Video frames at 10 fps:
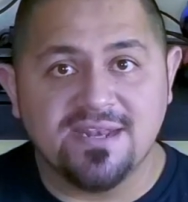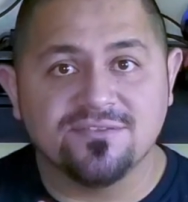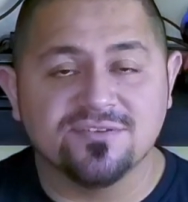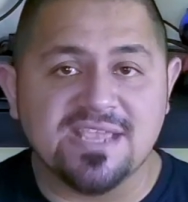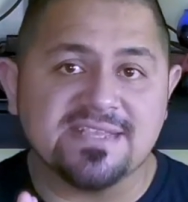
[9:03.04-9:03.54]

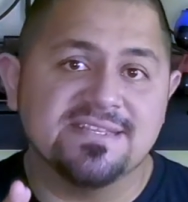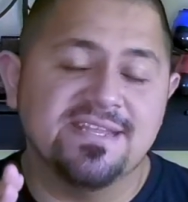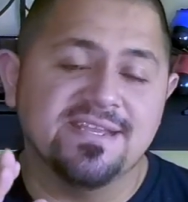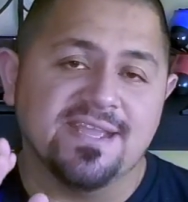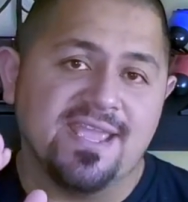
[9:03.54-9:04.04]
there's
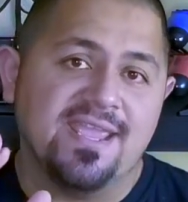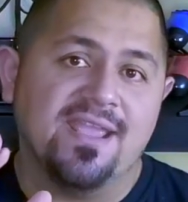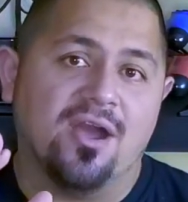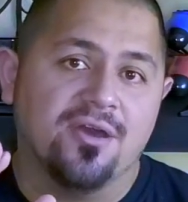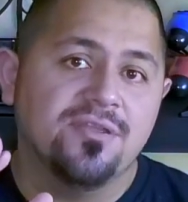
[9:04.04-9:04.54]
actually
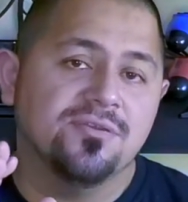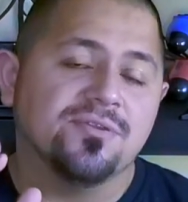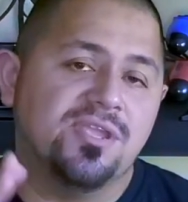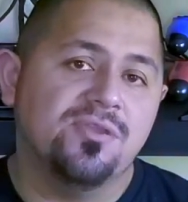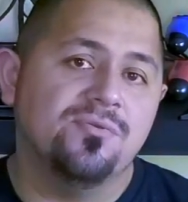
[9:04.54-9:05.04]
a audio
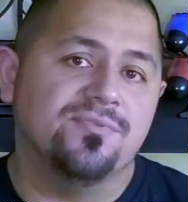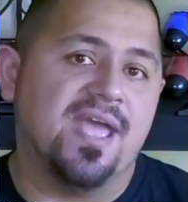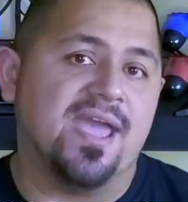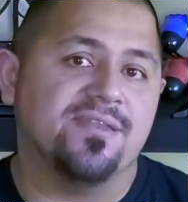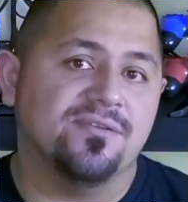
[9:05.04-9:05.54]
cue
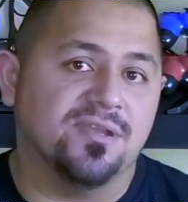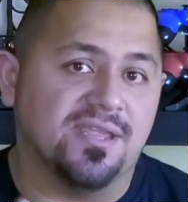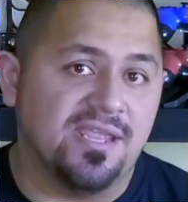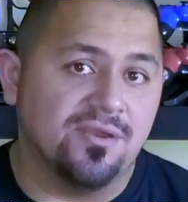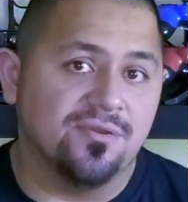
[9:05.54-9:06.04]
that you could
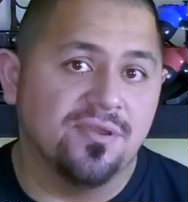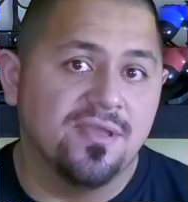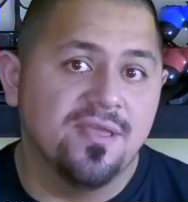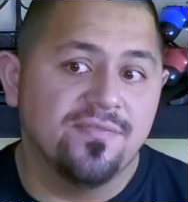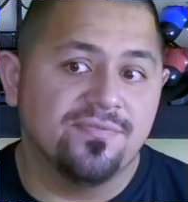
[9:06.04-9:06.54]
hear
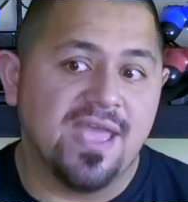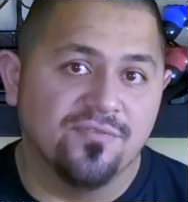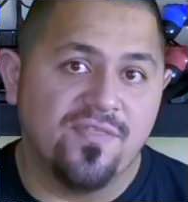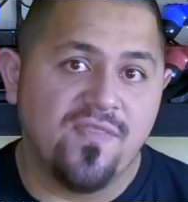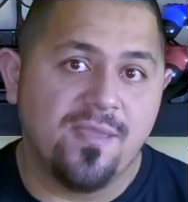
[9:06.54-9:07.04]

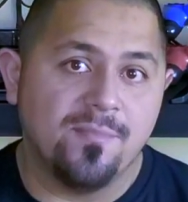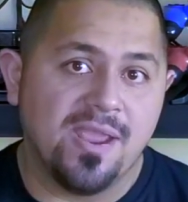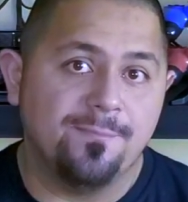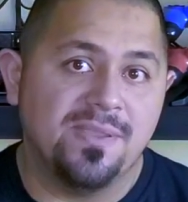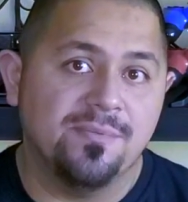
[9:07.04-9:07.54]
that they
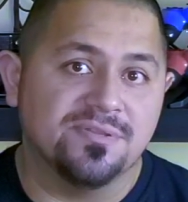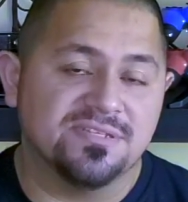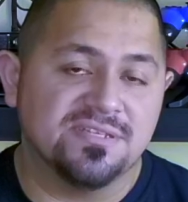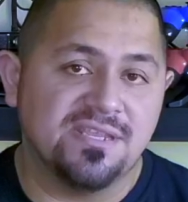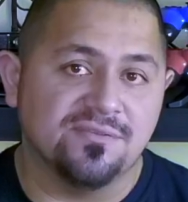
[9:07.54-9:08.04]
might be able to
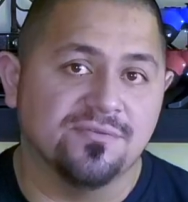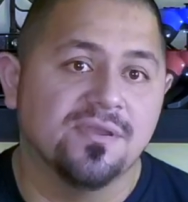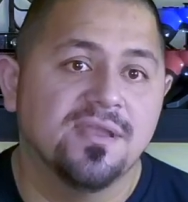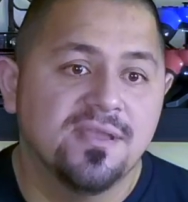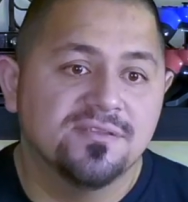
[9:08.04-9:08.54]
see you,
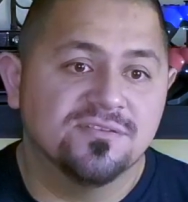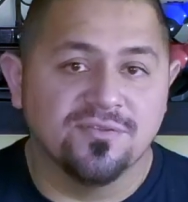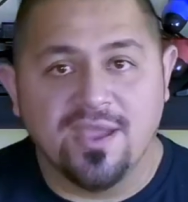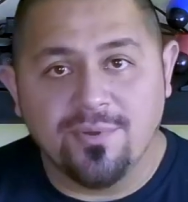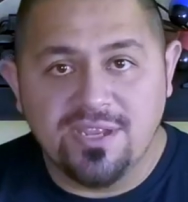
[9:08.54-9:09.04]
so
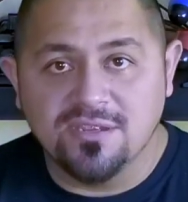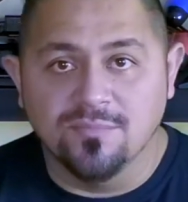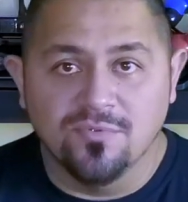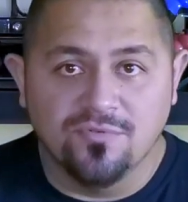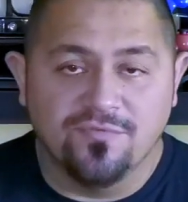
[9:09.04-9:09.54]
that way you can
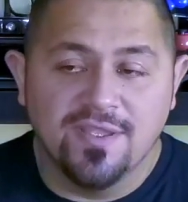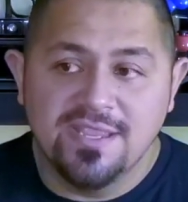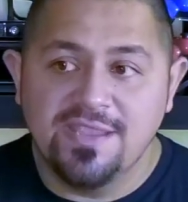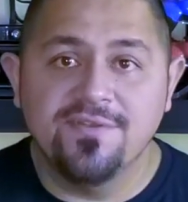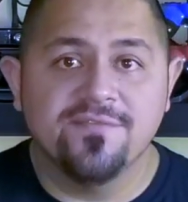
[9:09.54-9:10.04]
move.
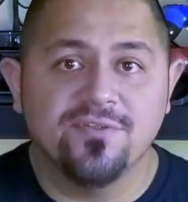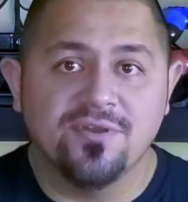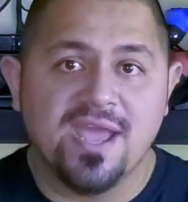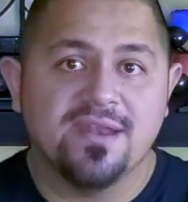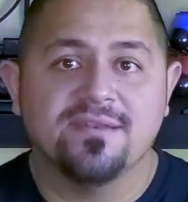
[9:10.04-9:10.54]
Even if they're
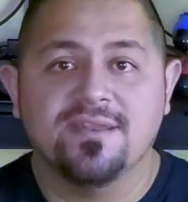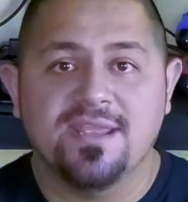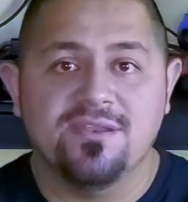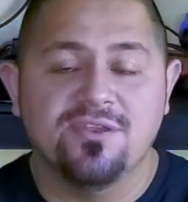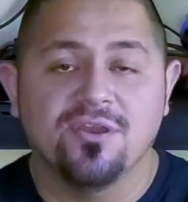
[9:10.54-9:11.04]
not
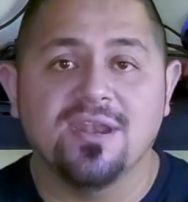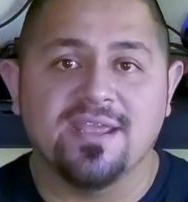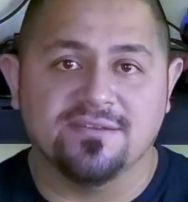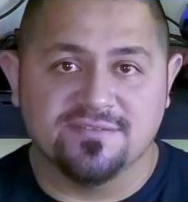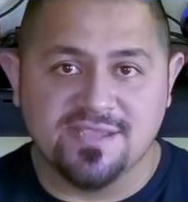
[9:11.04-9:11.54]
in your
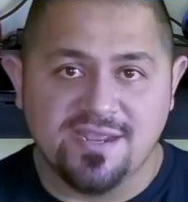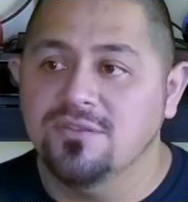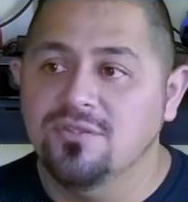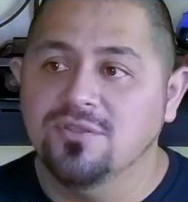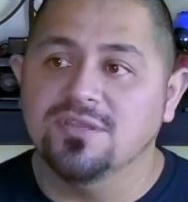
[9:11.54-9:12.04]
line of sight,
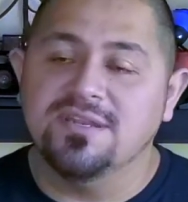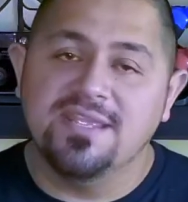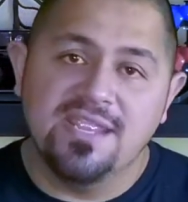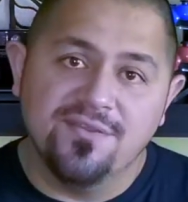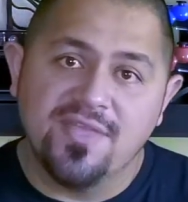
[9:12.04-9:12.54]
you could
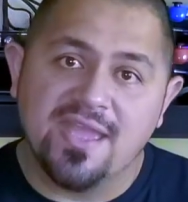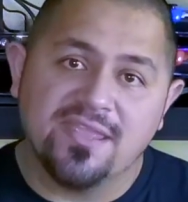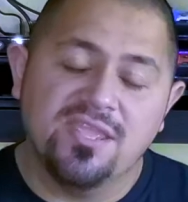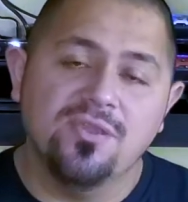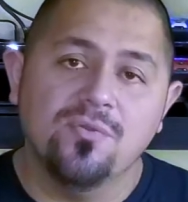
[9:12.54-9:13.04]
hear
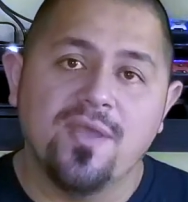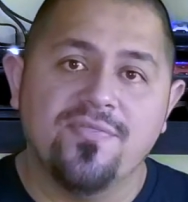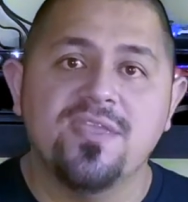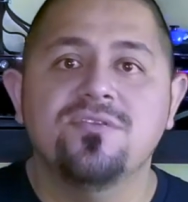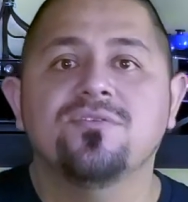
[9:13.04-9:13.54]
that cue,
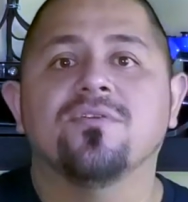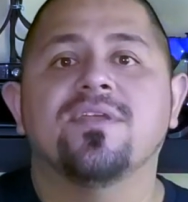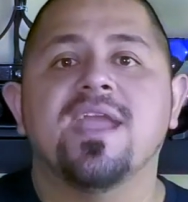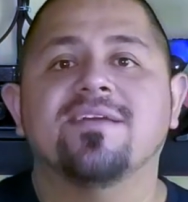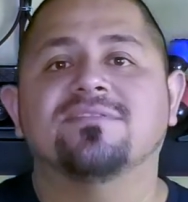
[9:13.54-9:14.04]
and then you know
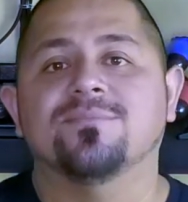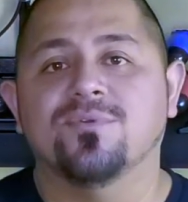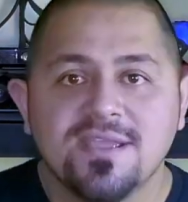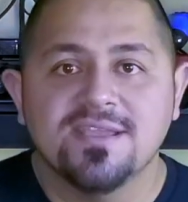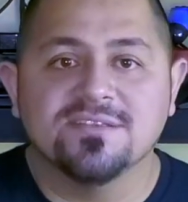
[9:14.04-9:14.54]
that you have to
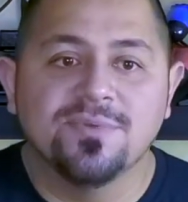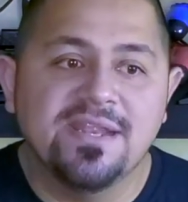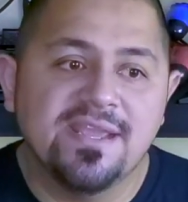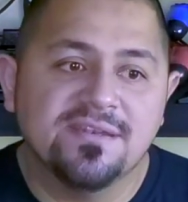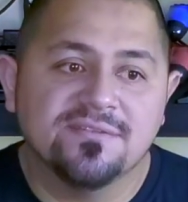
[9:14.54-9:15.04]
move. It's a
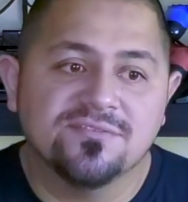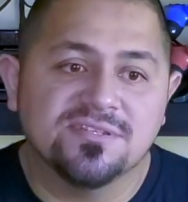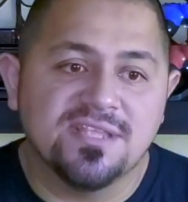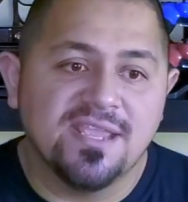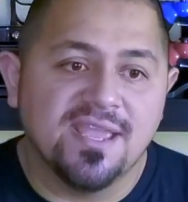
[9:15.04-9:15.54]
really
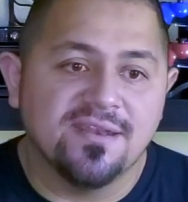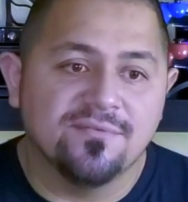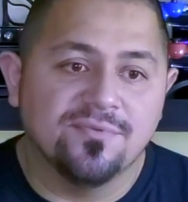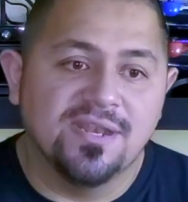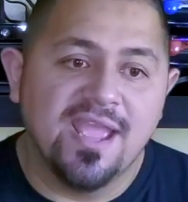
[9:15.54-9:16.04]
interesting
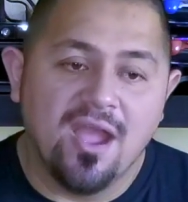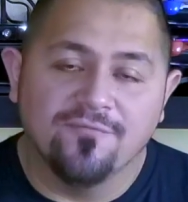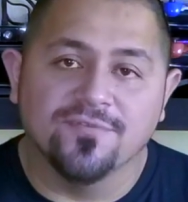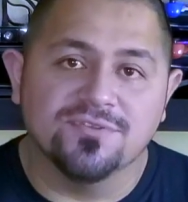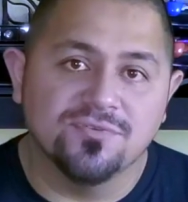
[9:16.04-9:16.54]
and really
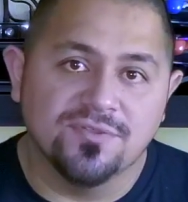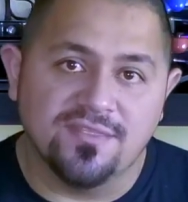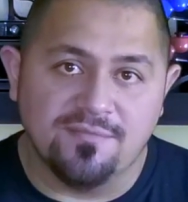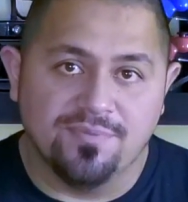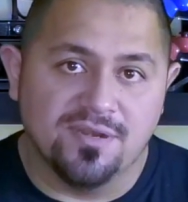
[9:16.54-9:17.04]
helpful tool that
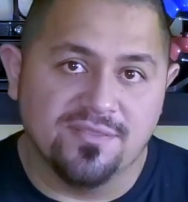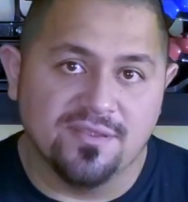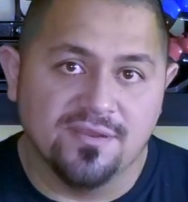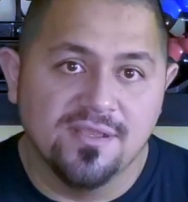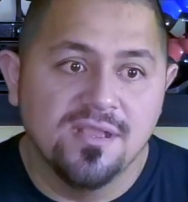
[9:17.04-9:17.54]
they put in
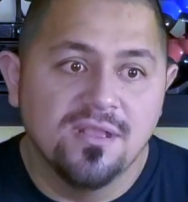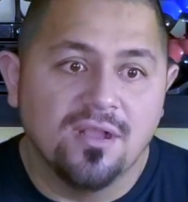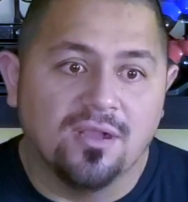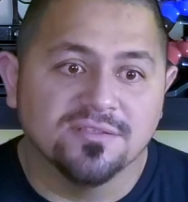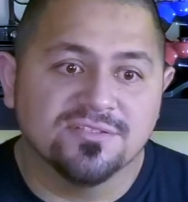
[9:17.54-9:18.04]
there.
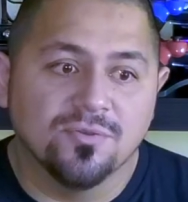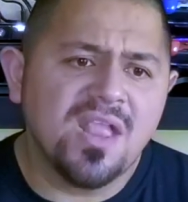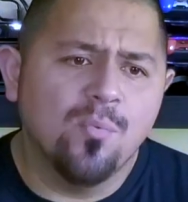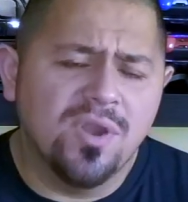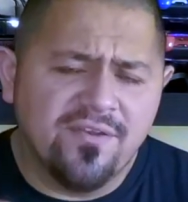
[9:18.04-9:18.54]
Also,
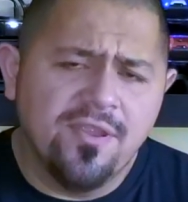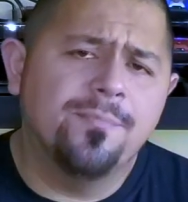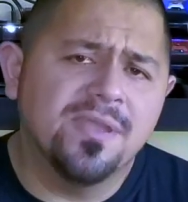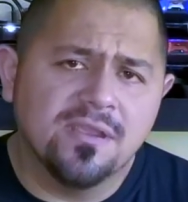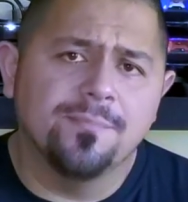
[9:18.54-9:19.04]
whenever you
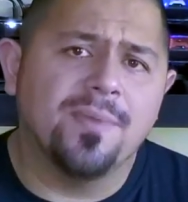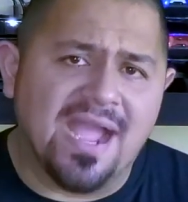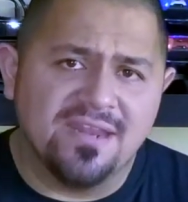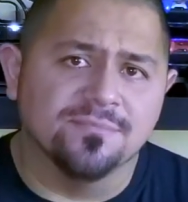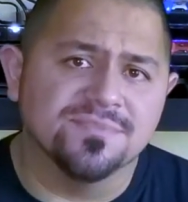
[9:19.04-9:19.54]
pick up
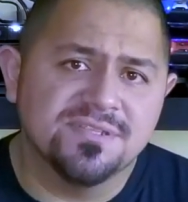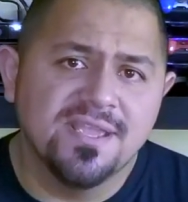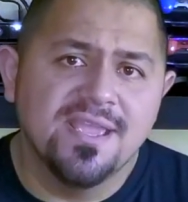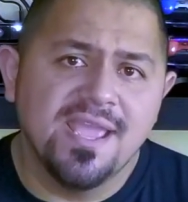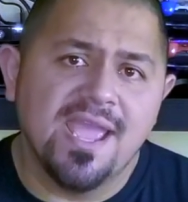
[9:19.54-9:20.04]
items
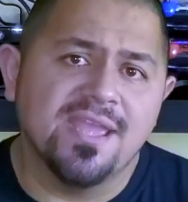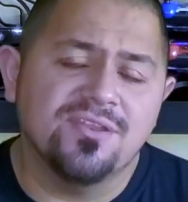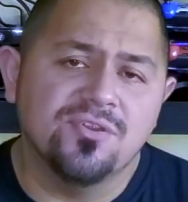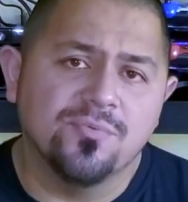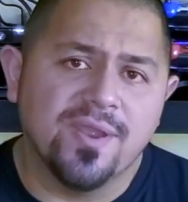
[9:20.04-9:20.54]

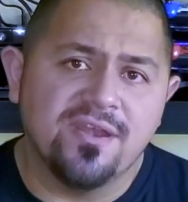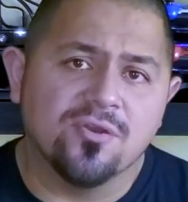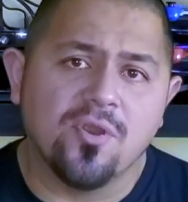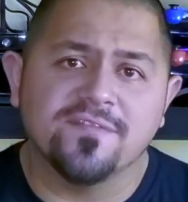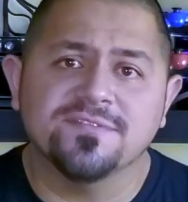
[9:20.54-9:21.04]
and you're ready to
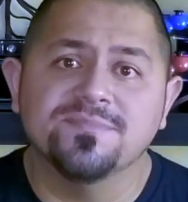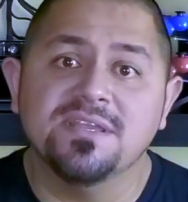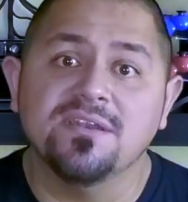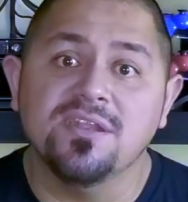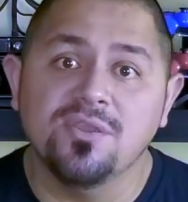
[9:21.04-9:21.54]
craft
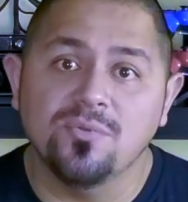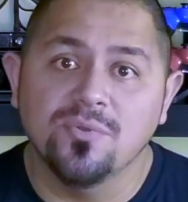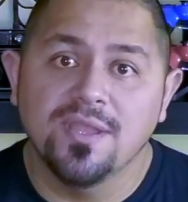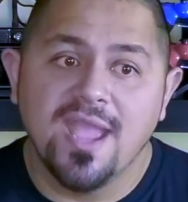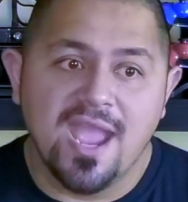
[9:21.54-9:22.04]
something new
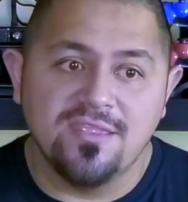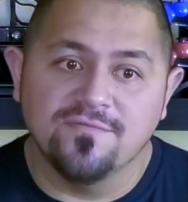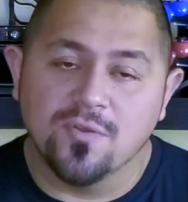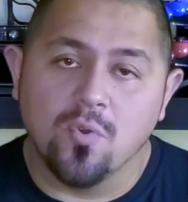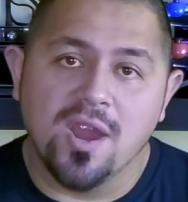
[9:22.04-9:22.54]
and
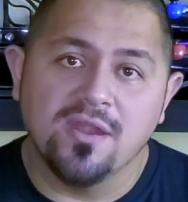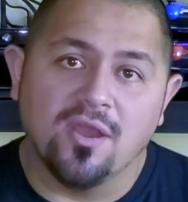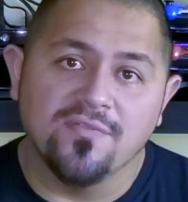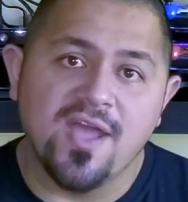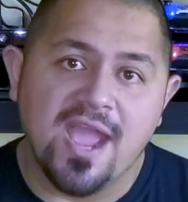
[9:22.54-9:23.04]
you've acquired
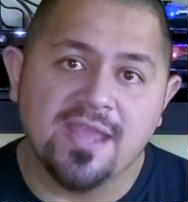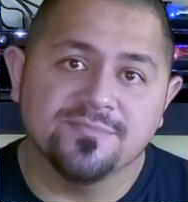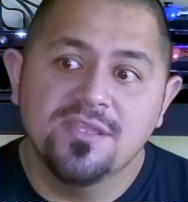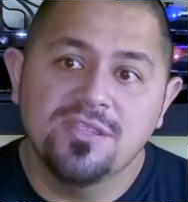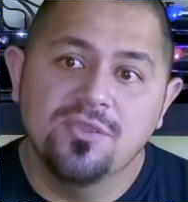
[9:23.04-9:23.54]
all the
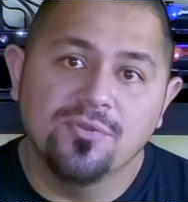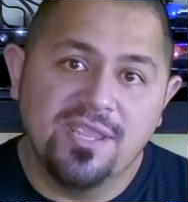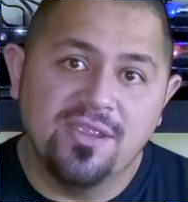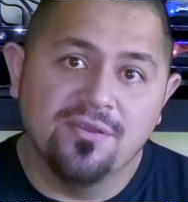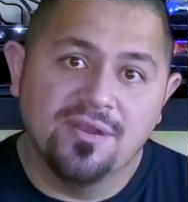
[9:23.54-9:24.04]
items, you'll
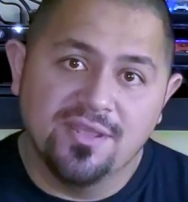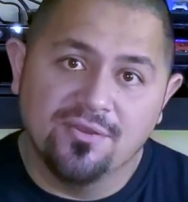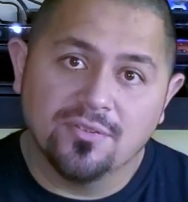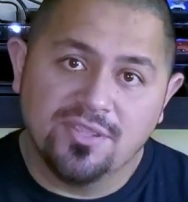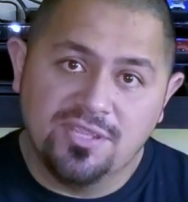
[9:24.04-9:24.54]
hear a
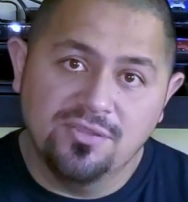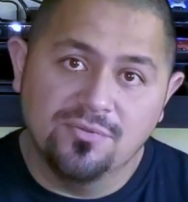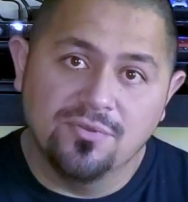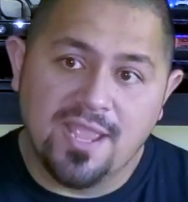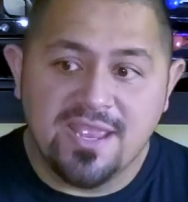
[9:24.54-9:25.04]
little
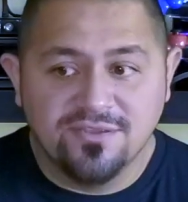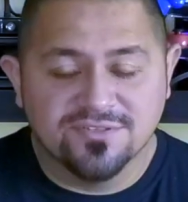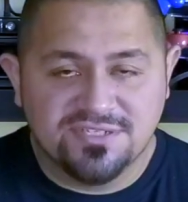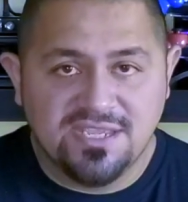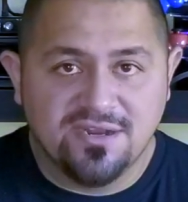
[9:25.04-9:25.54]
cue and you'll
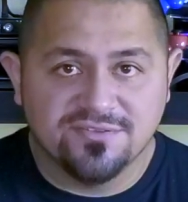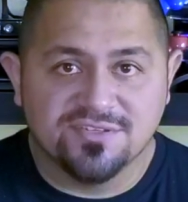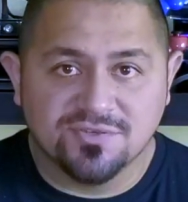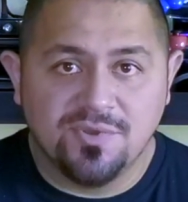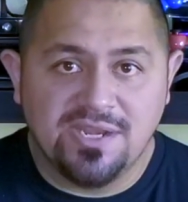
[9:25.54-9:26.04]
see it on the
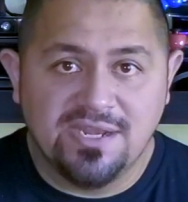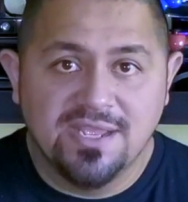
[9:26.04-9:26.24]
screen